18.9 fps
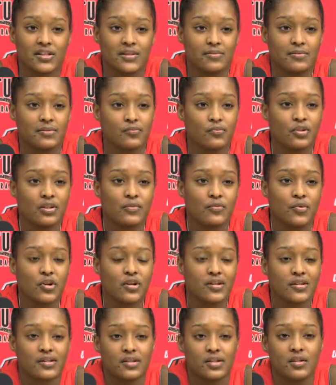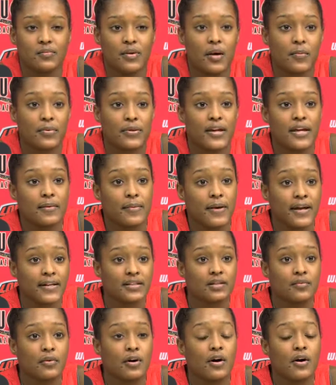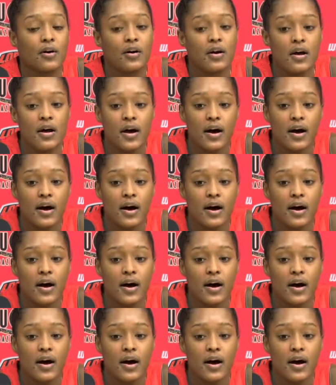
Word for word: I'm just really more concerned about playing basketball.